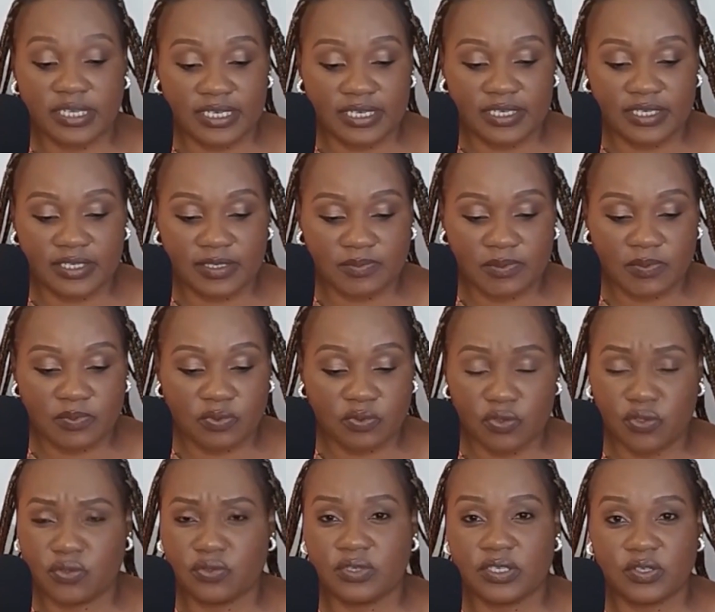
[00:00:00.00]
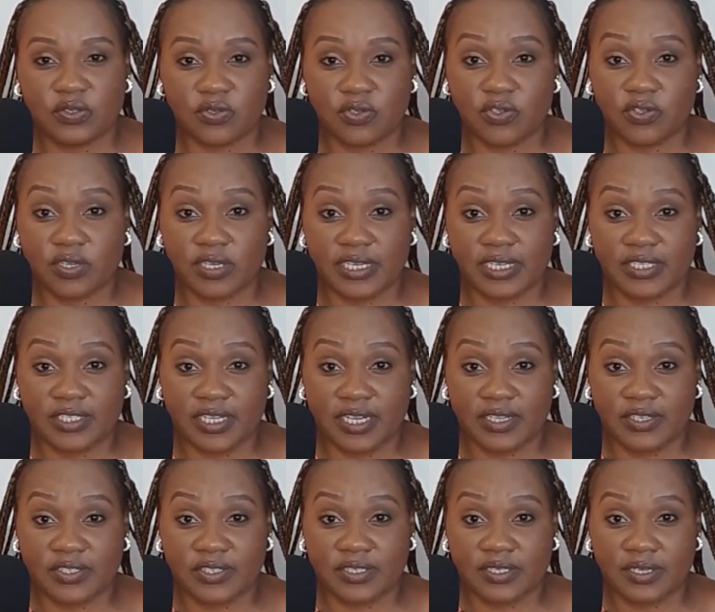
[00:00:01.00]
need these people. Do you need to join a
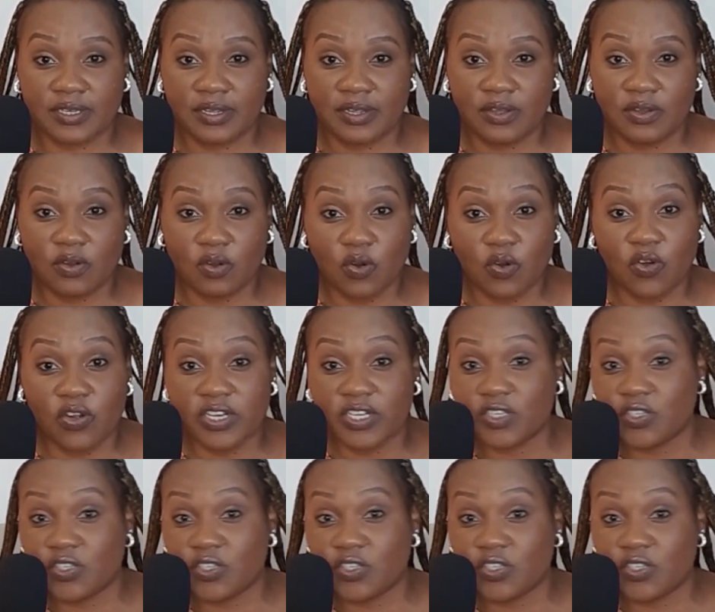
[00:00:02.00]
church or